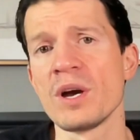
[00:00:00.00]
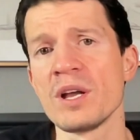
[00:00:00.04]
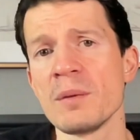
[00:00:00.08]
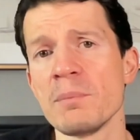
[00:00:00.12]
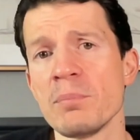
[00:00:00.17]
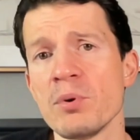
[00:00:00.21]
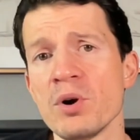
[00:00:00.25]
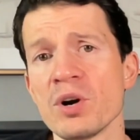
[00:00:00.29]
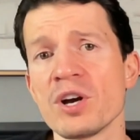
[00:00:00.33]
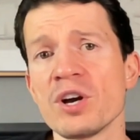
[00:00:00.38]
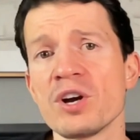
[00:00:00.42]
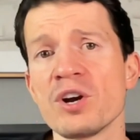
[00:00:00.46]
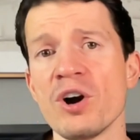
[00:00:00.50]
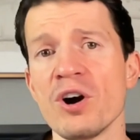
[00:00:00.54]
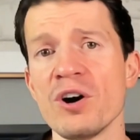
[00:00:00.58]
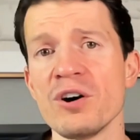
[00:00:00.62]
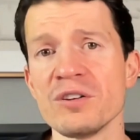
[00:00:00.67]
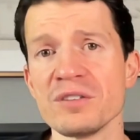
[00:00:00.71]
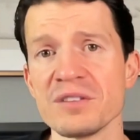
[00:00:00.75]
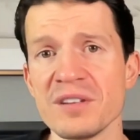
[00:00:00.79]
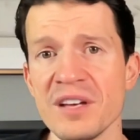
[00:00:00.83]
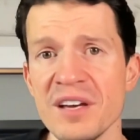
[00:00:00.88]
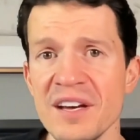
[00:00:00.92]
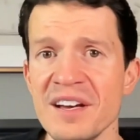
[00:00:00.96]
a book
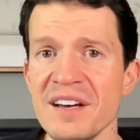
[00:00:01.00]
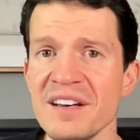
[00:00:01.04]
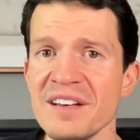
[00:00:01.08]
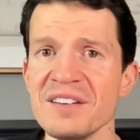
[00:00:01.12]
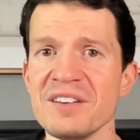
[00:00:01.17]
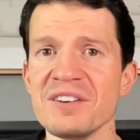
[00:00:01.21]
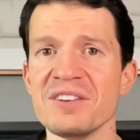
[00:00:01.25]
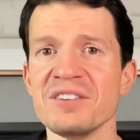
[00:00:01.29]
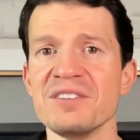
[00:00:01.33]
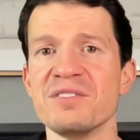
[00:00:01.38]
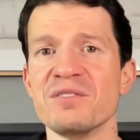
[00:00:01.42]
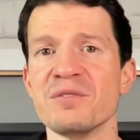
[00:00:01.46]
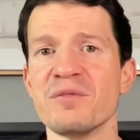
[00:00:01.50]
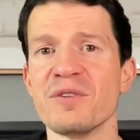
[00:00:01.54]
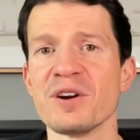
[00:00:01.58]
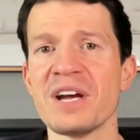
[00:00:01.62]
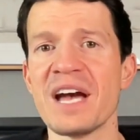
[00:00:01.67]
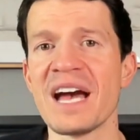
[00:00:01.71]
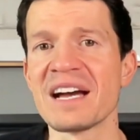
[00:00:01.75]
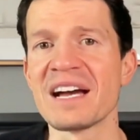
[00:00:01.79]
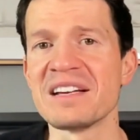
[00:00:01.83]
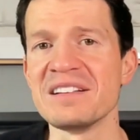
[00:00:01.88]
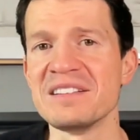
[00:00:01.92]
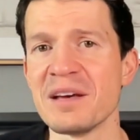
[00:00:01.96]
called, you can, it's a very
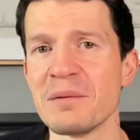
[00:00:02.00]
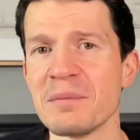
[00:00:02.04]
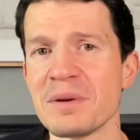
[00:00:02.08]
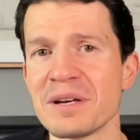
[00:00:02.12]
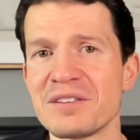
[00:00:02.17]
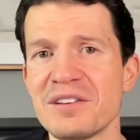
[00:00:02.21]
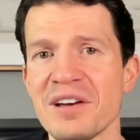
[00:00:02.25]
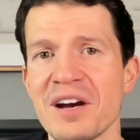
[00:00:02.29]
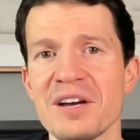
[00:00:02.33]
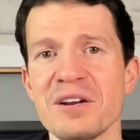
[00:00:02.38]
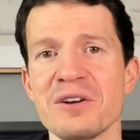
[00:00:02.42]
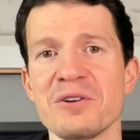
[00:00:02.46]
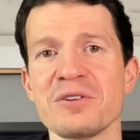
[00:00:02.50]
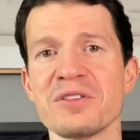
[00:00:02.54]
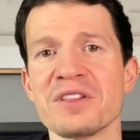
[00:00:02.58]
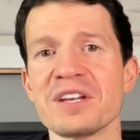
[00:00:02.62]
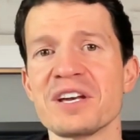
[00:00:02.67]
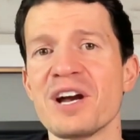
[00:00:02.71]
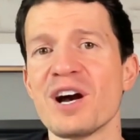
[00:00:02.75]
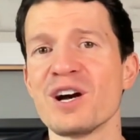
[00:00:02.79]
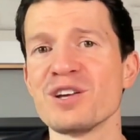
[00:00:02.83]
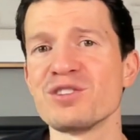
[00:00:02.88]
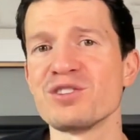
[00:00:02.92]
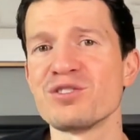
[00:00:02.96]
academic title, The
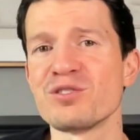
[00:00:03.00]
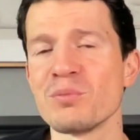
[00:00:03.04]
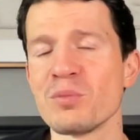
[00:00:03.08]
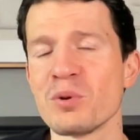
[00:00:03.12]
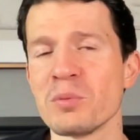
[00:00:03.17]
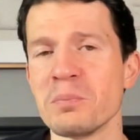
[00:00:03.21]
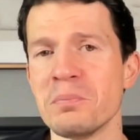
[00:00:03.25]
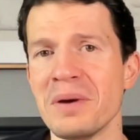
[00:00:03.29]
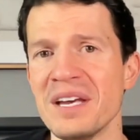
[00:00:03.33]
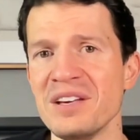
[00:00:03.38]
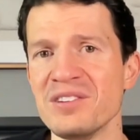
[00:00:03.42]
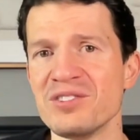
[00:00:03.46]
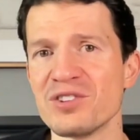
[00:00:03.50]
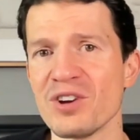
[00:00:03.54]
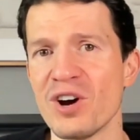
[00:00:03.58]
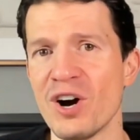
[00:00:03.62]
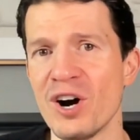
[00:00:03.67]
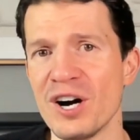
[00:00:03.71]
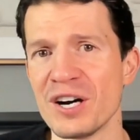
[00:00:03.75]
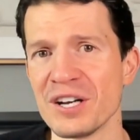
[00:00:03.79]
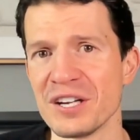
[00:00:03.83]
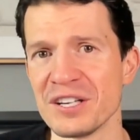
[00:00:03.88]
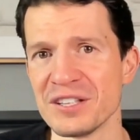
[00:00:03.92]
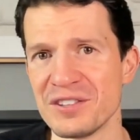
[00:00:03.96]
Customer Base
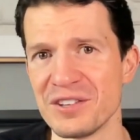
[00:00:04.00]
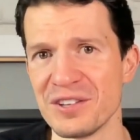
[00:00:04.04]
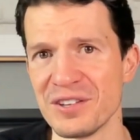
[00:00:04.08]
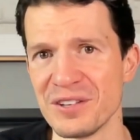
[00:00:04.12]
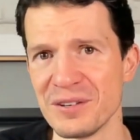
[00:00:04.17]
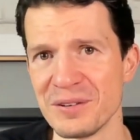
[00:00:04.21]
Audit.